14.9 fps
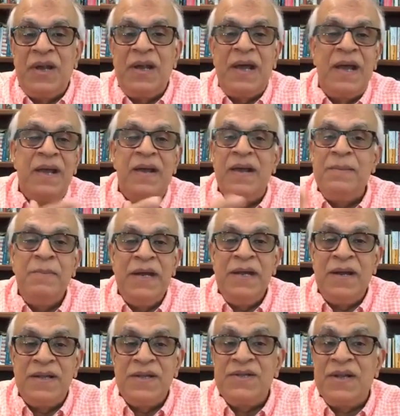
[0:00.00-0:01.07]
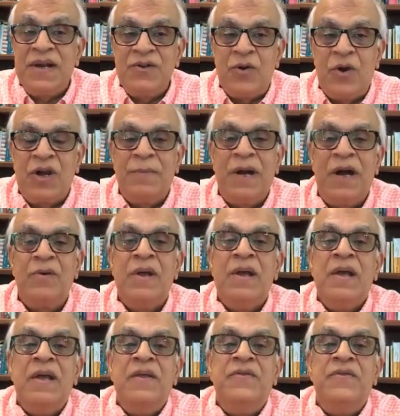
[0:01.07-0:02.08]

Ilaiah, and many others that I talk about,